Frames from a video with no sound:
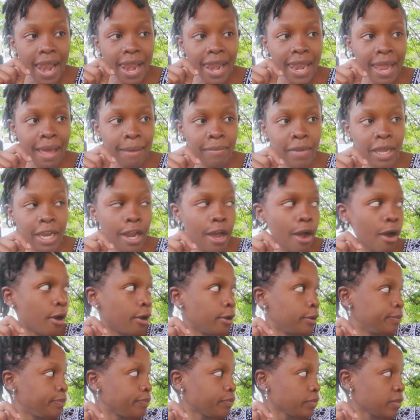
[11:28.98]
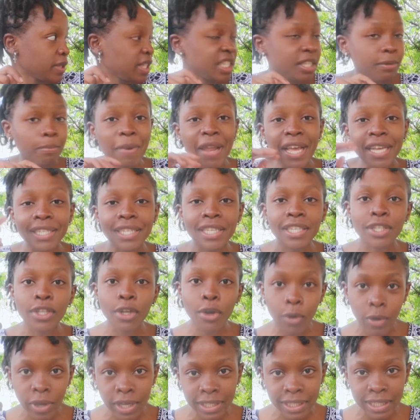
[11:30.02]
Let me know. This place is
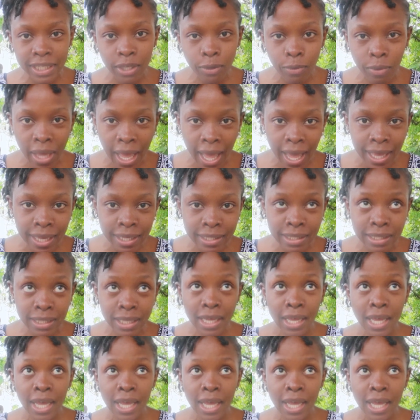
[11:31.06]
noisy, you guys,